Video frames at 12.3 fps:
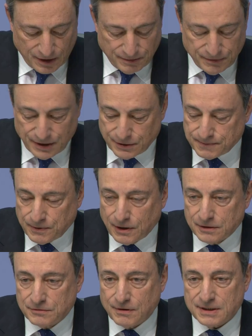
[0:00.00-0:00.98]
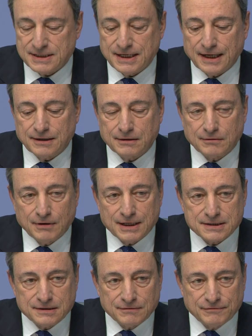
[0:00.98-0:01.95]
Let me respond to the second
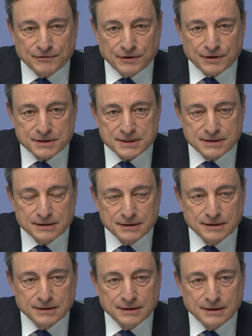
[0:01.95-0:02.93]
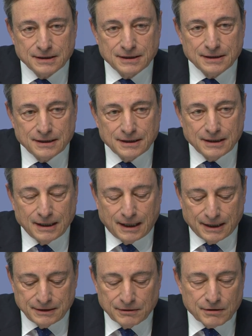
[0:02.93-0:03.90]
question first.
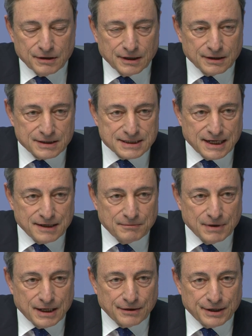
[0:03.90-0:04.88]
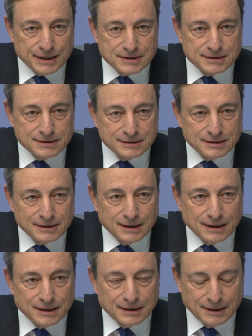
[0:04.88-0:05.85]
I don't think there is any merit
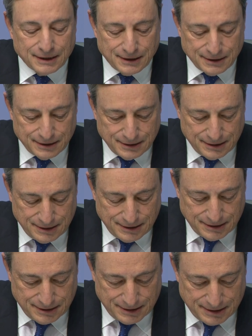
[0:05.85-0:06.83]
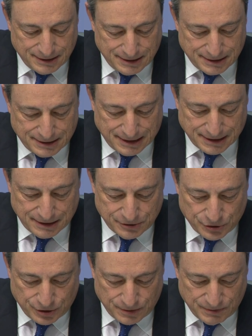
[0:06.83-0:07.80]
in attacking
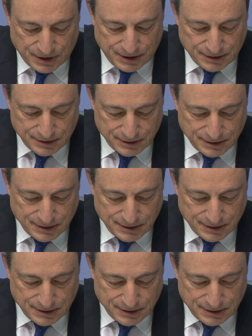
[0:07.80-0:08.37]
Germany.